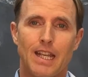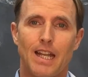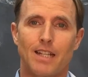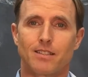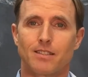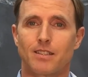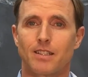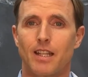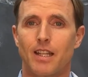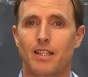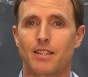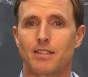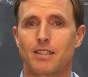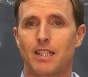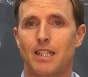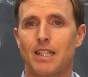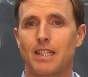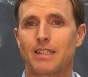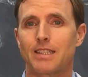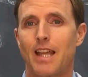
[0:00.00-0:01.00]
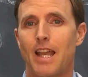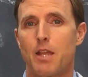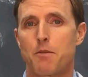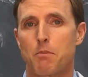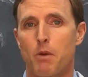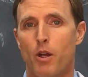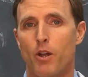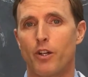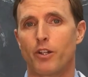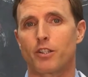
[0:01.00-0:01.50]
acid test is a
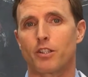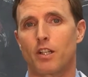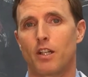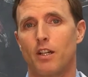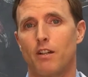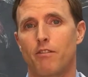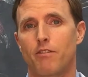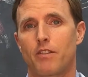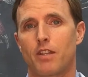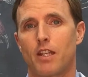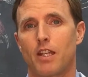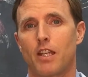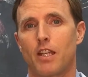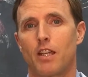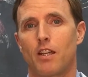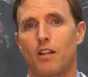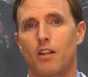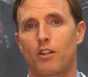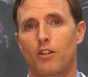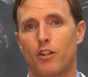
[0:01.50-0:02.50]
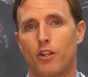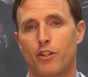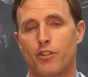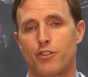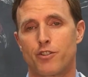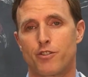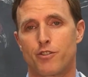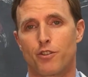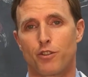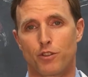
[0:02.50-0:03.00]
part of the
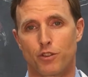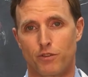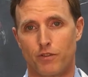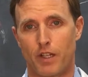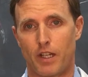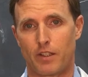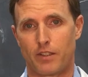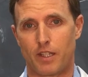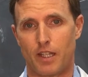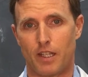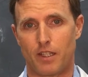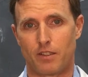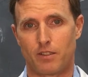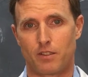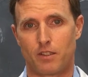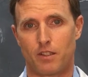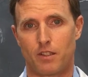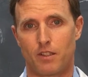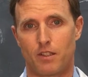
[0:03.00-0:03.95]
larger NutrEval test.